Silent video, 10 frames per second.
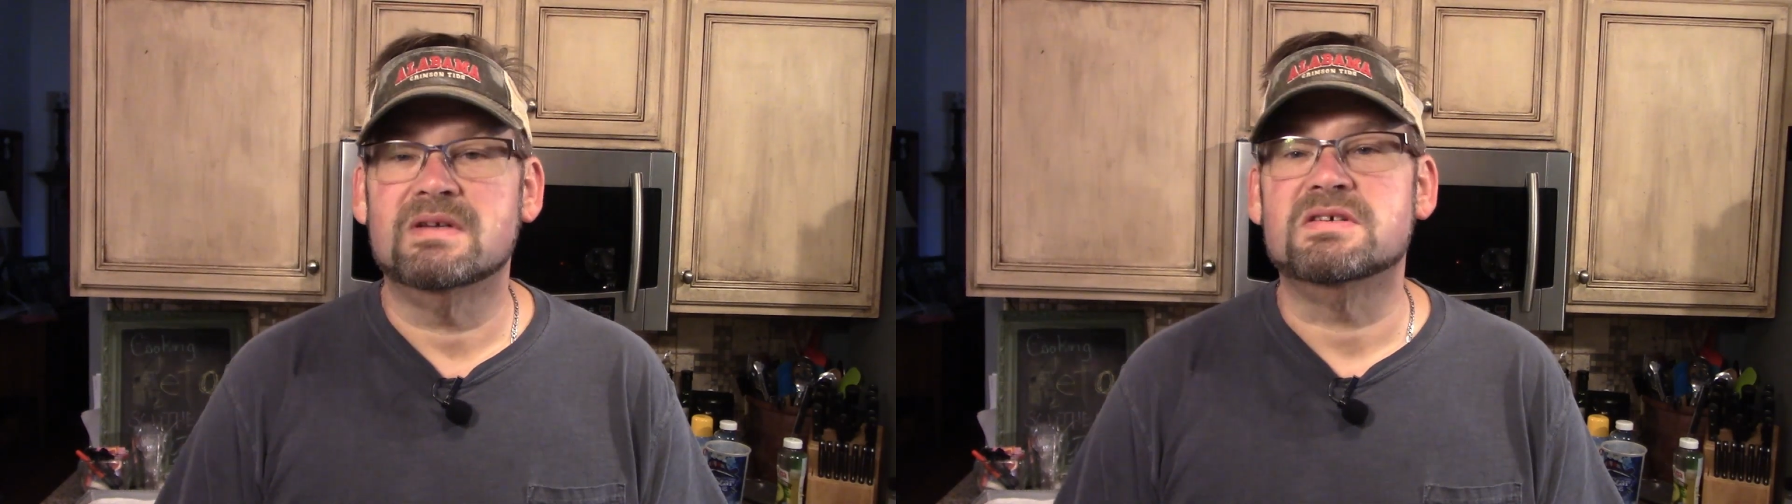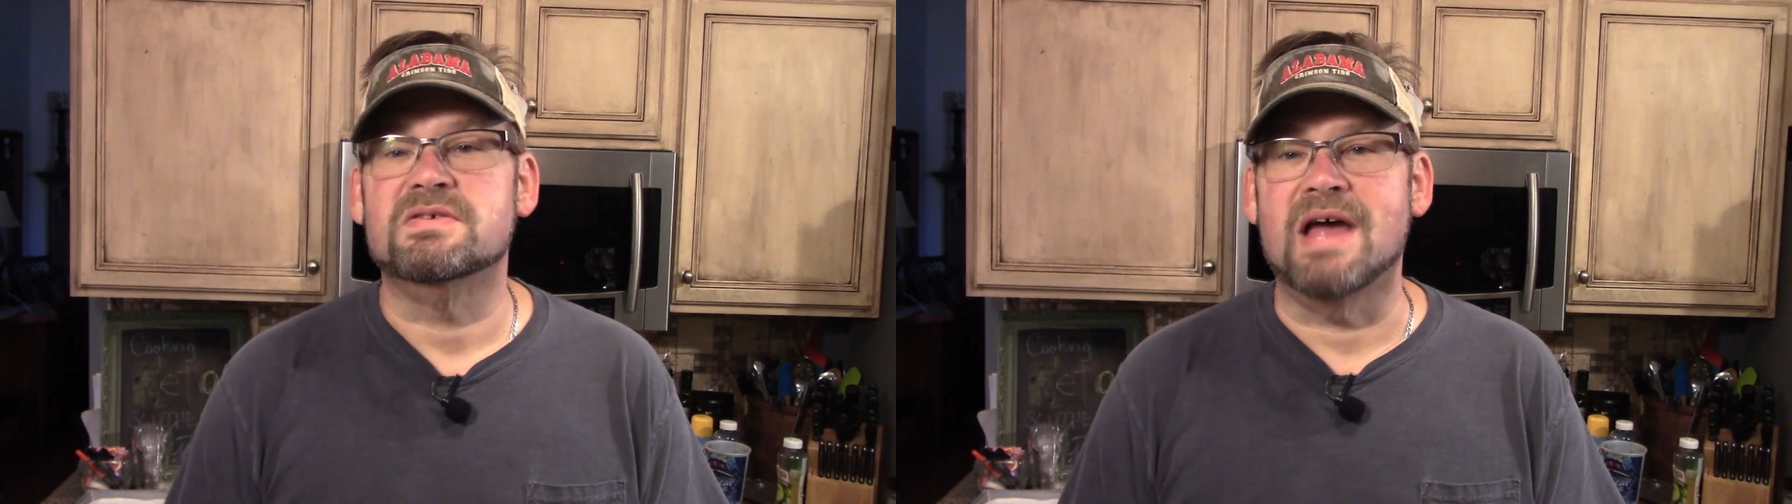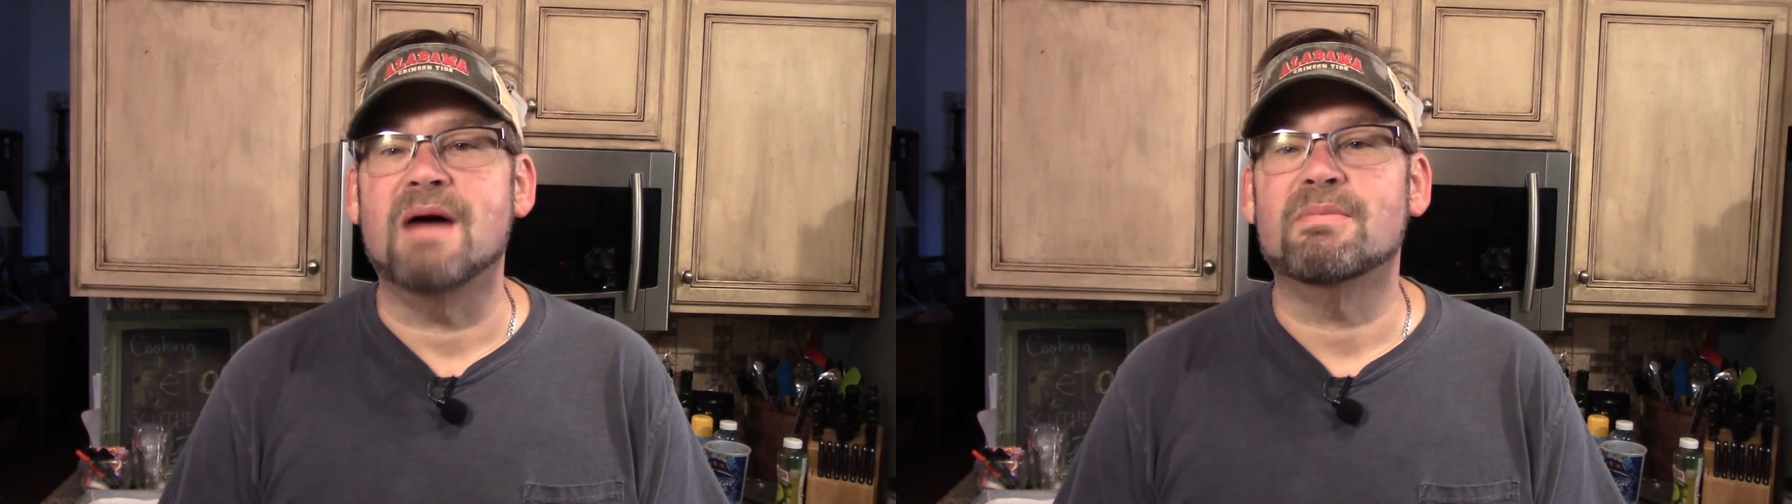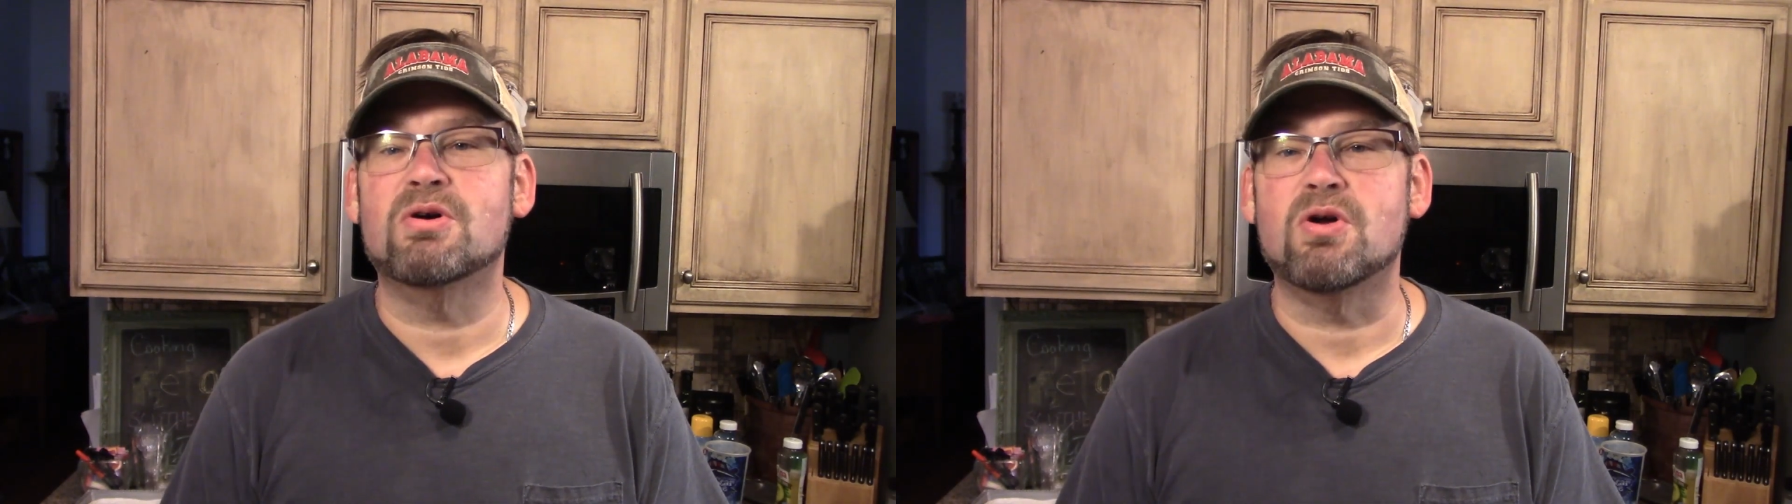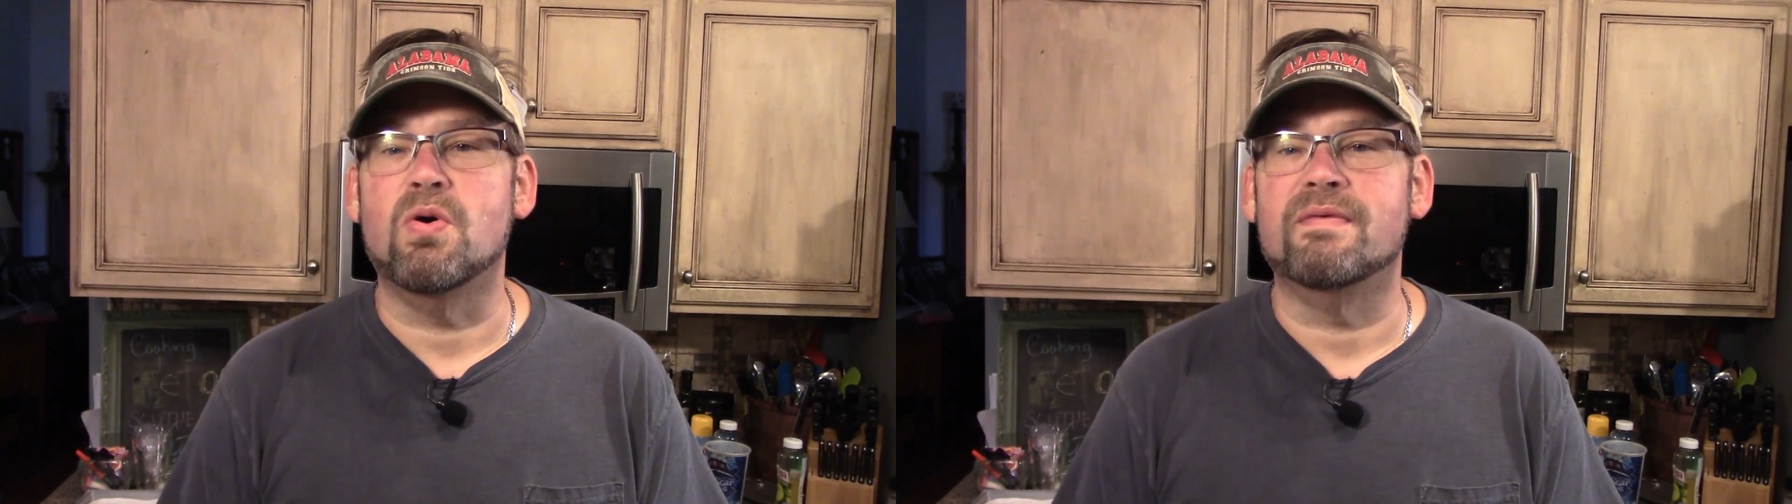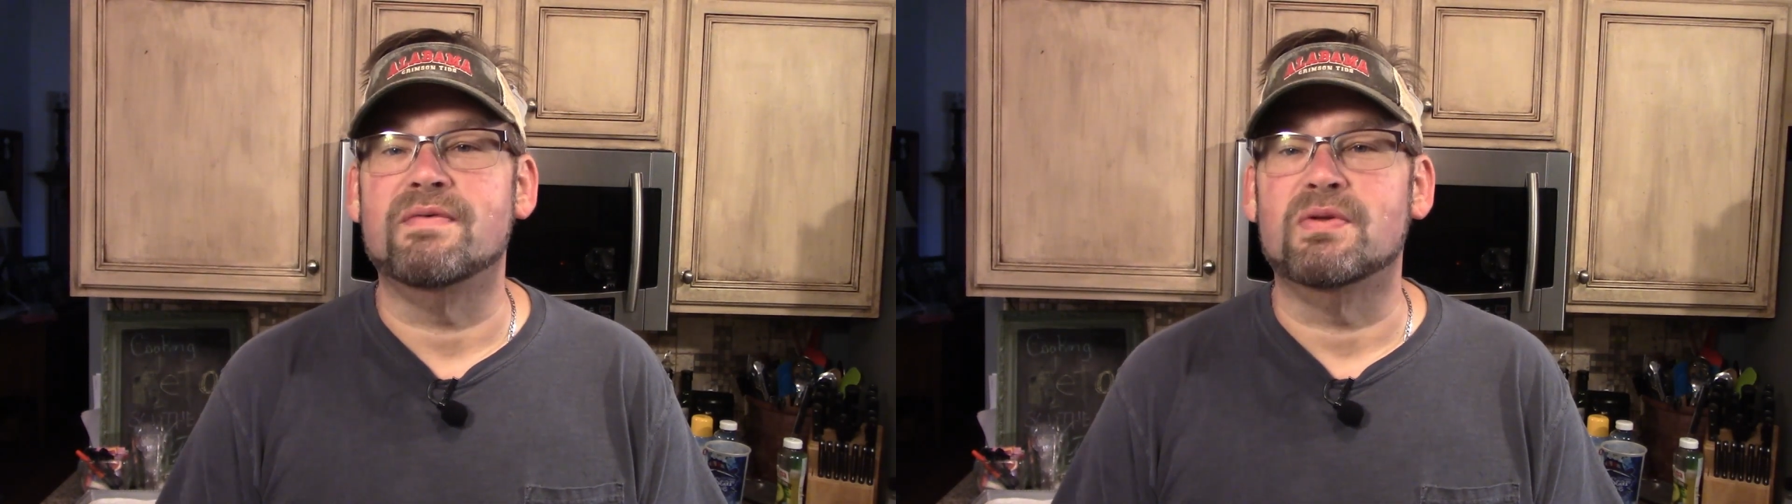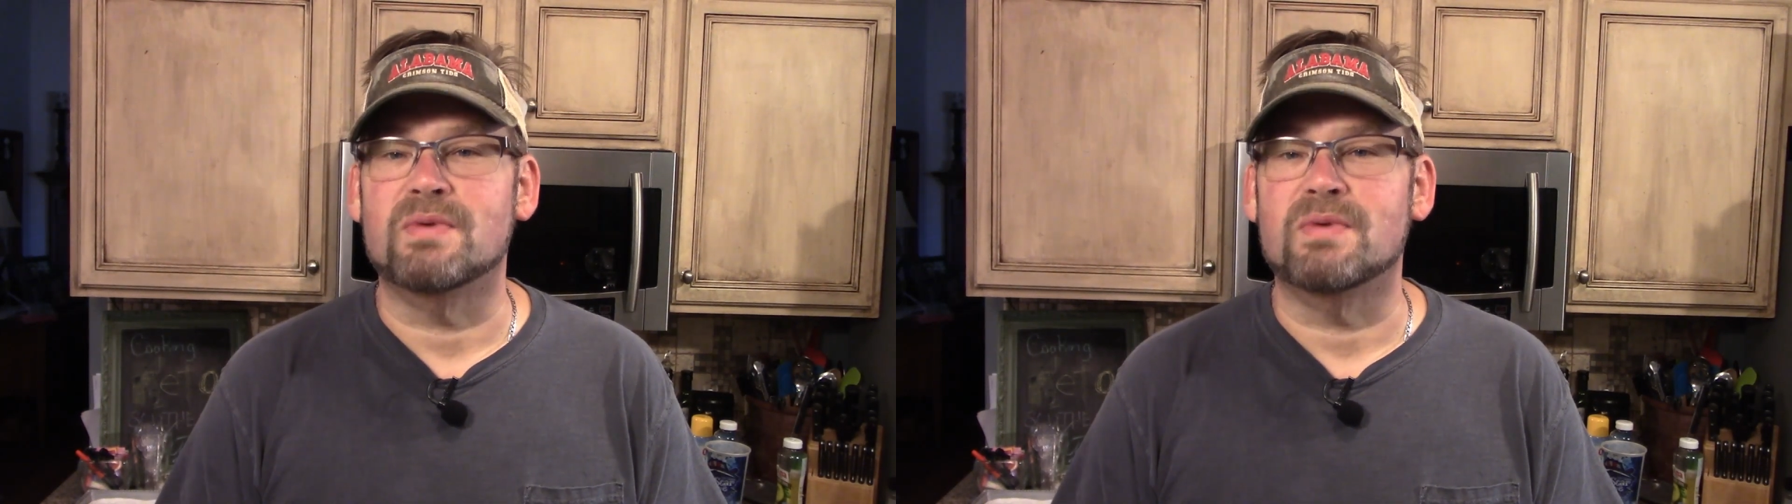So now I'm going to go over the